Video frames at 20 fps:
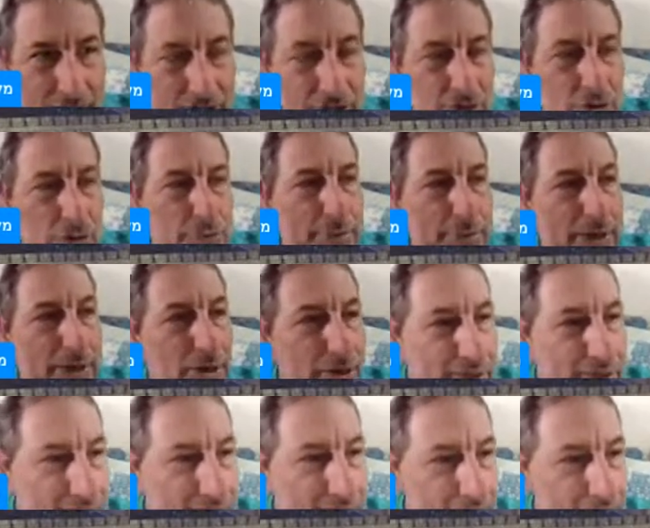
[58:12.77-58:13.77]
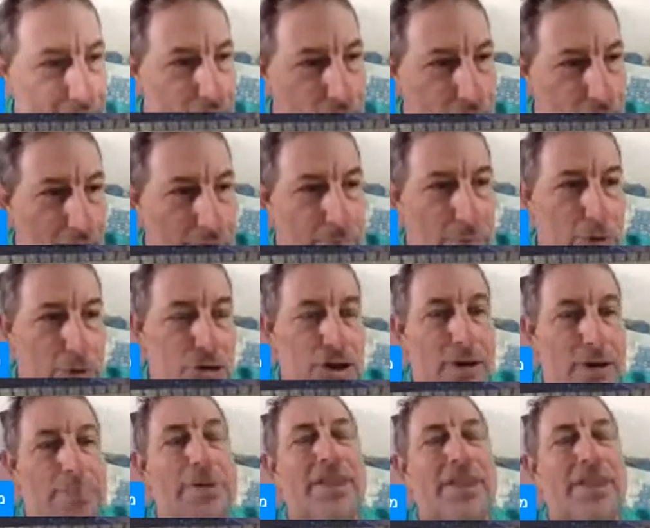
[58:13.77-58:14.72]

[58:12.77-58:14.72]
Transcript: but this is much later, right?